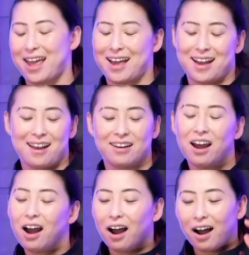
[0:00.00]
and
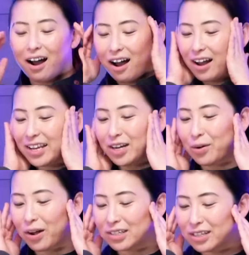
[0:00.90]

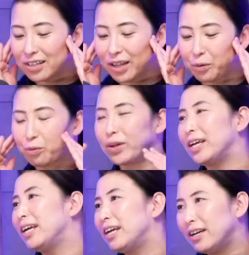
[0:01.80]
got to like
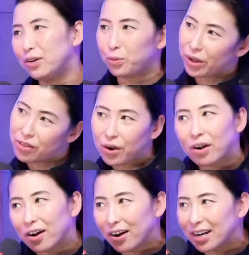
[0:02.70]
read with
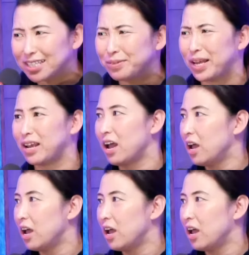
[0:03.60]
her, and she was like,